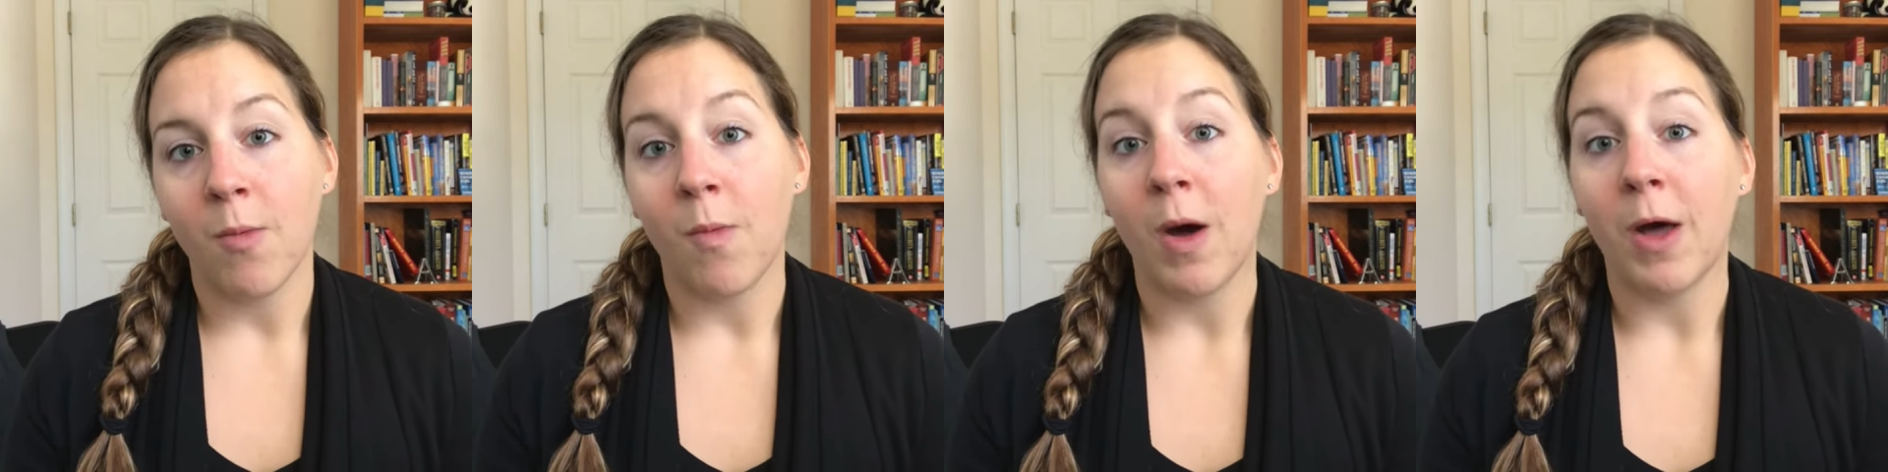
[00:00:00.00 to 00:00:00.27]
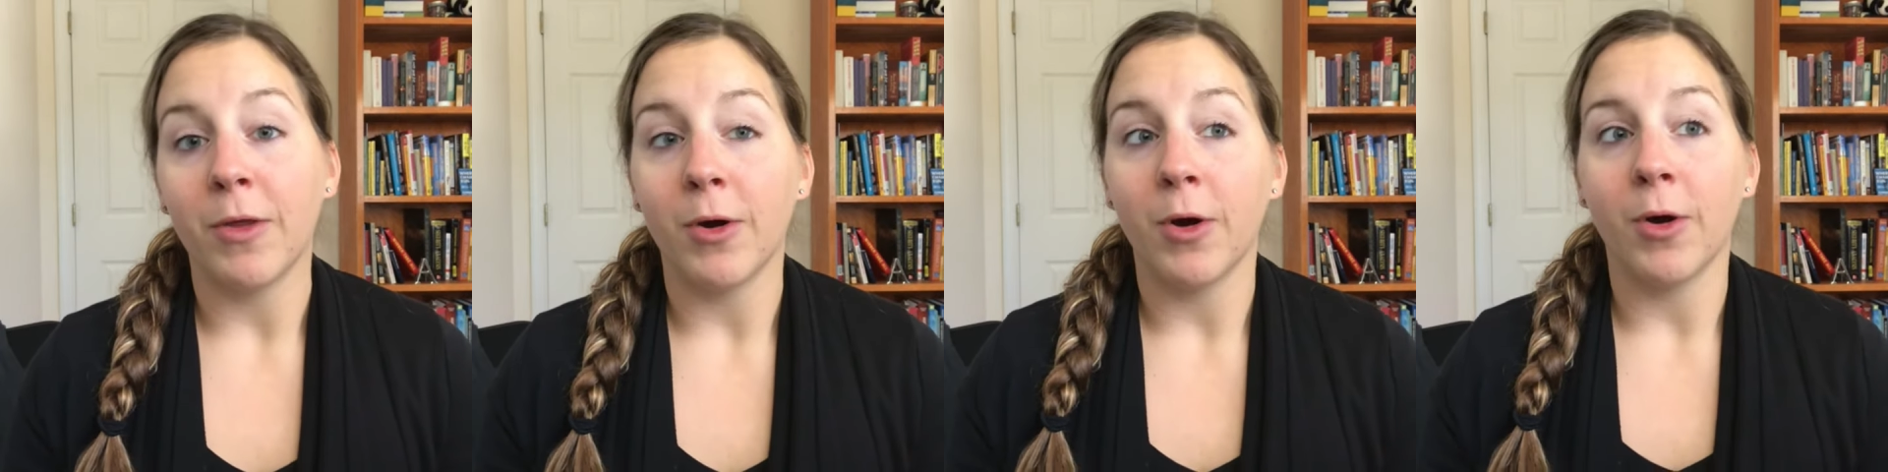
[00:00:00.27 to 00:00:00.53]

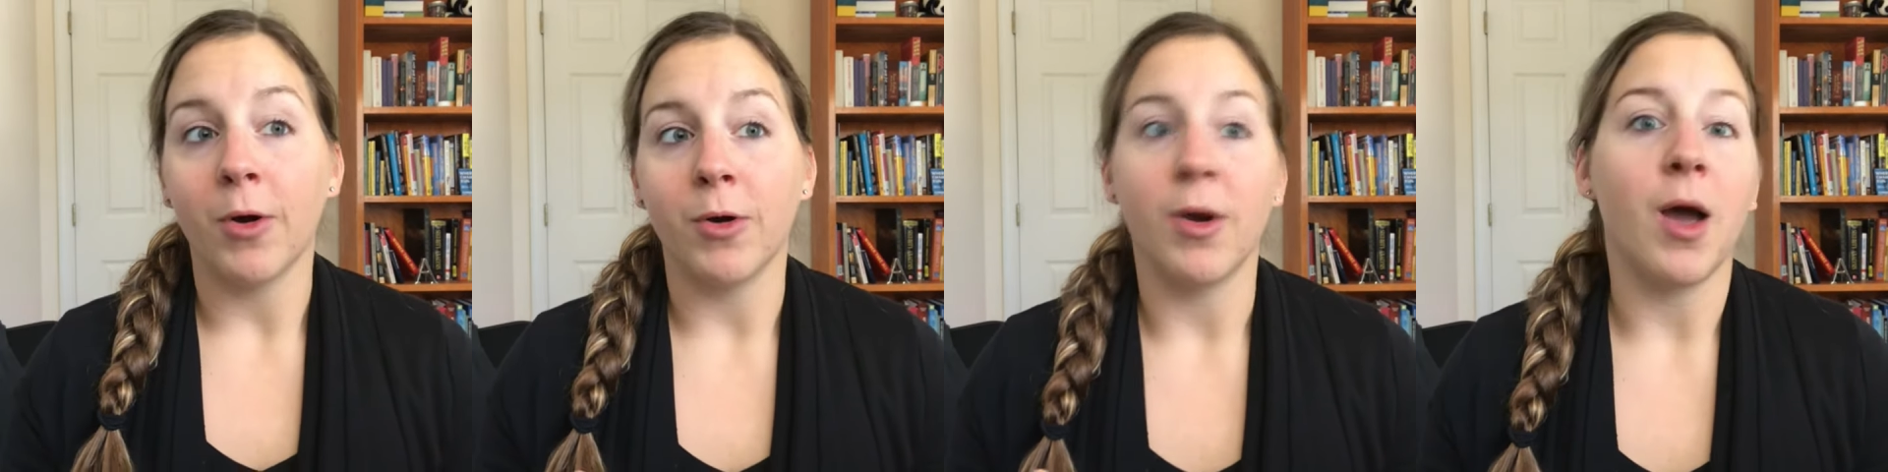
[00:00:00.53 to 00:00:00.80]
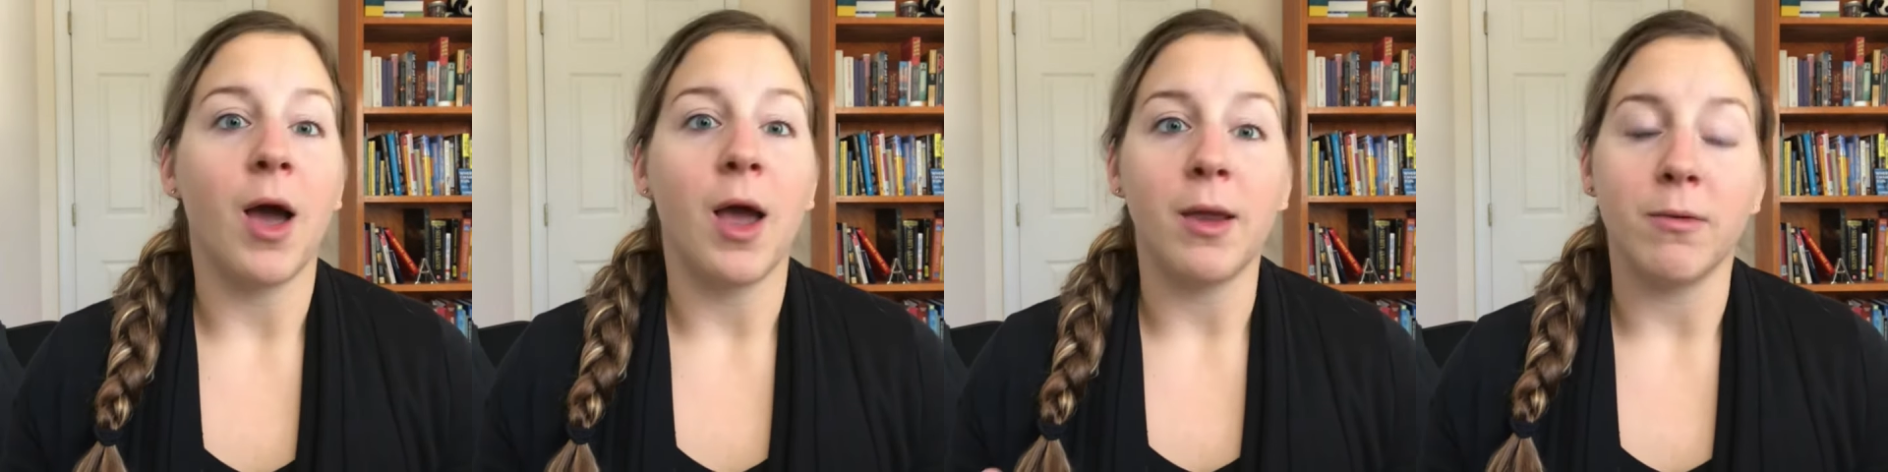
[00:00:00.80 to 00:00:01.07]
whether or
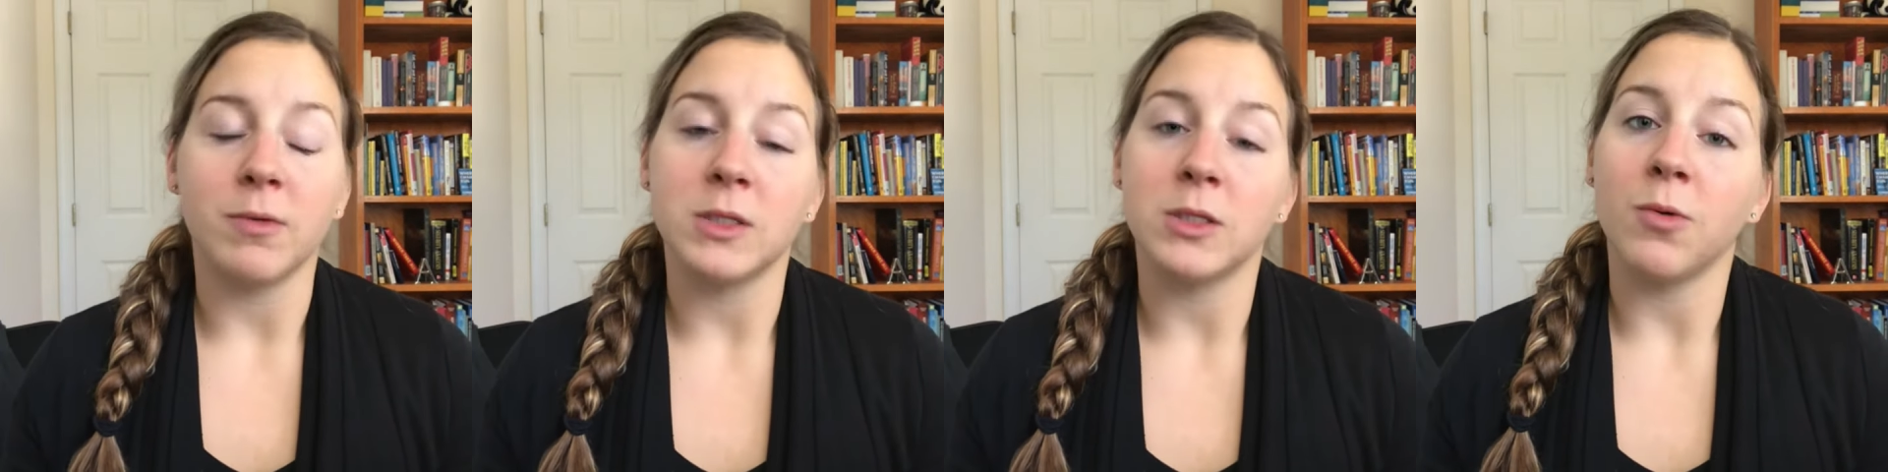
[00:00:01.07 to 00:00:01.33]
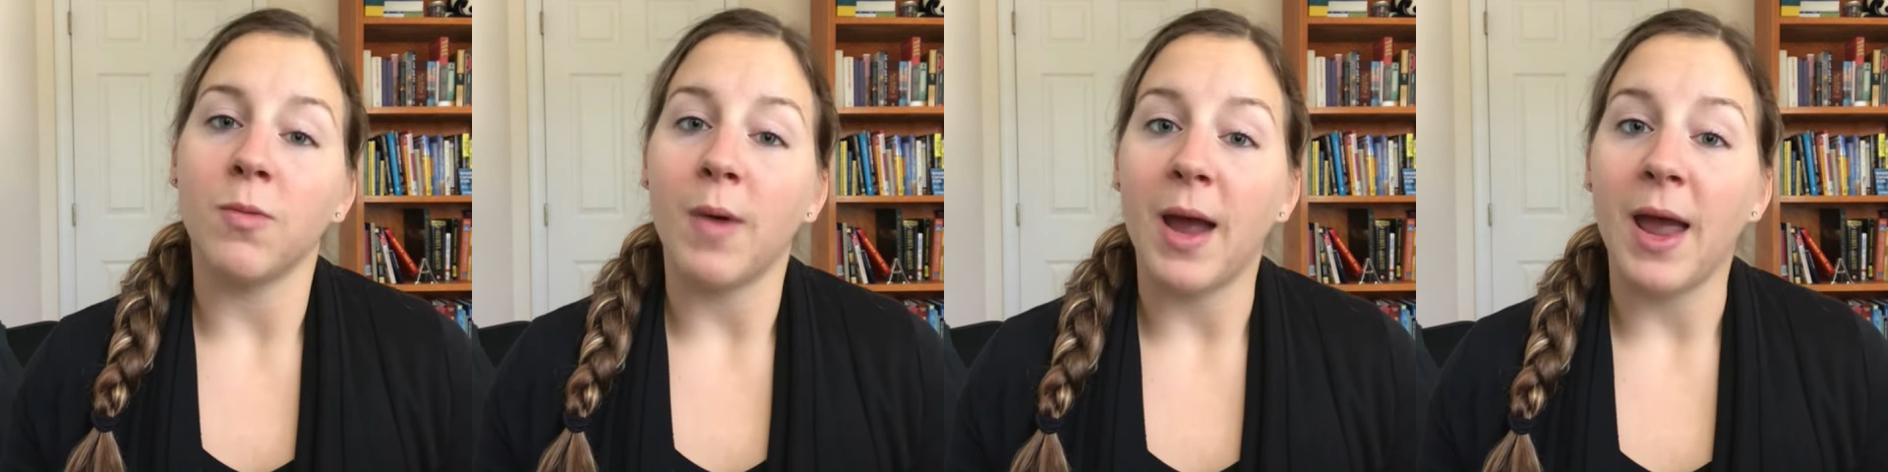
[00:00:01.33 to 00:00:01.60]
not it was
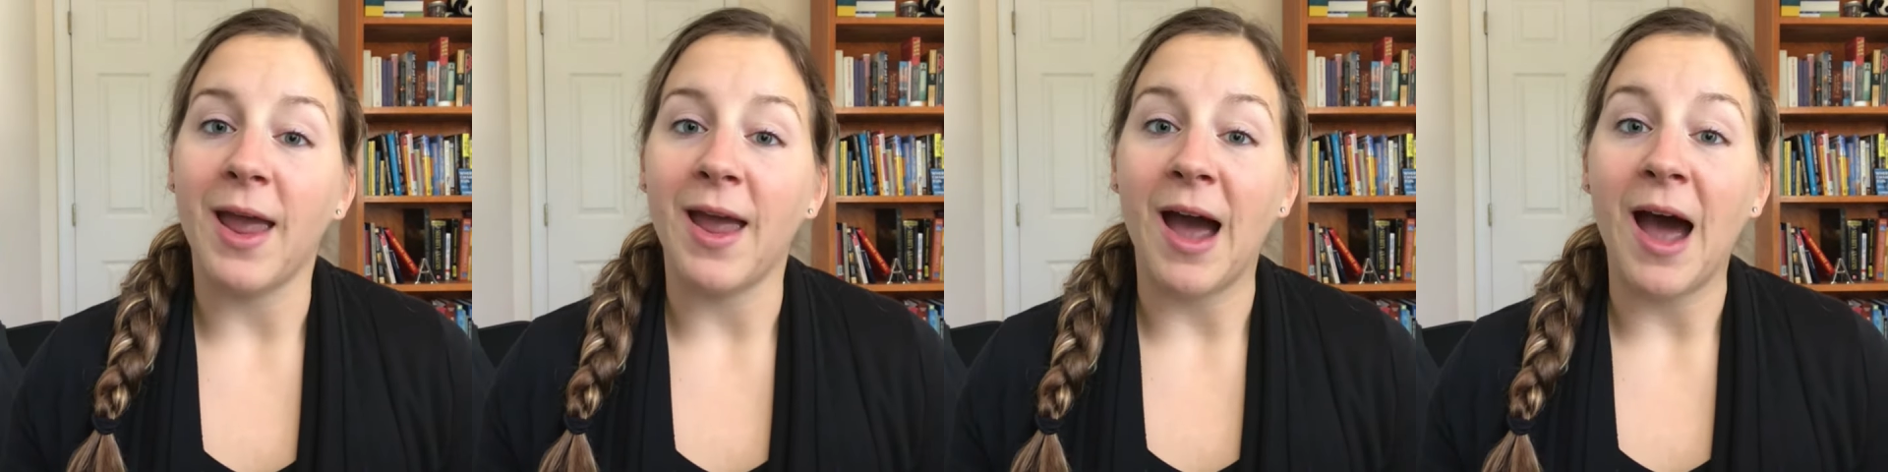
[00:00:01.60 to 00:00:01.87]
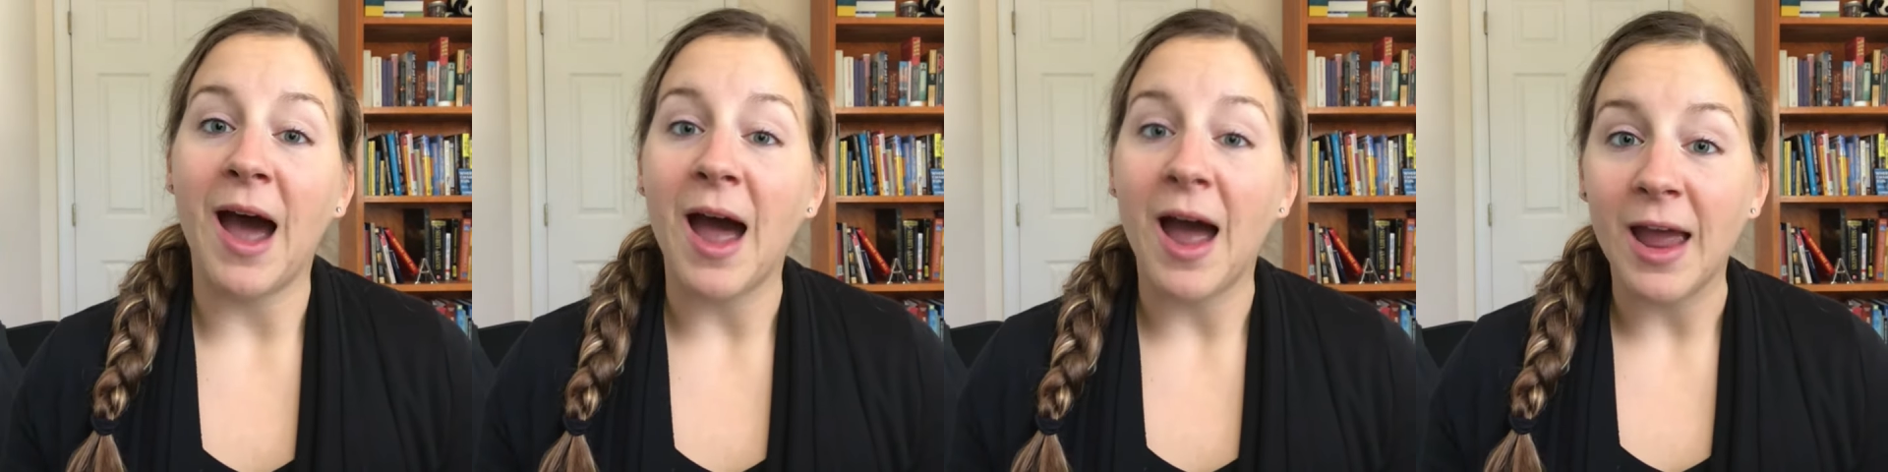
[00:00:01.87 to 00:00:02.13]
the way
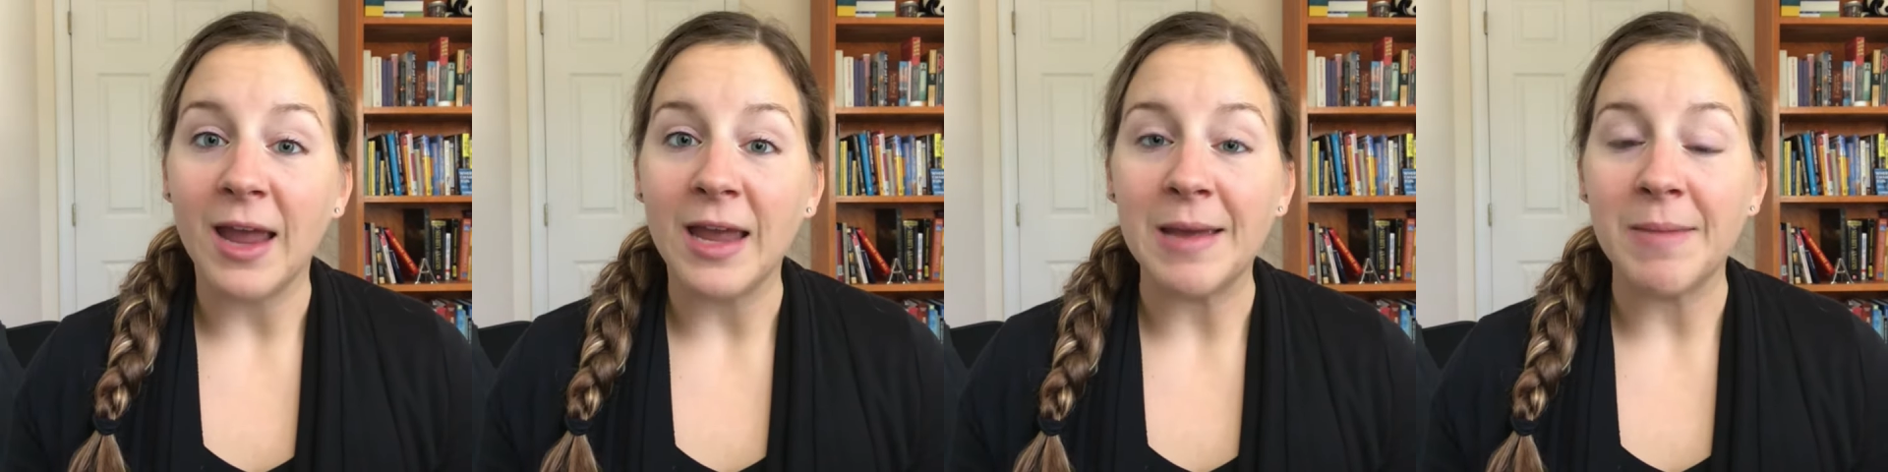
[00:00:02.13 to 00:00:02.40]
I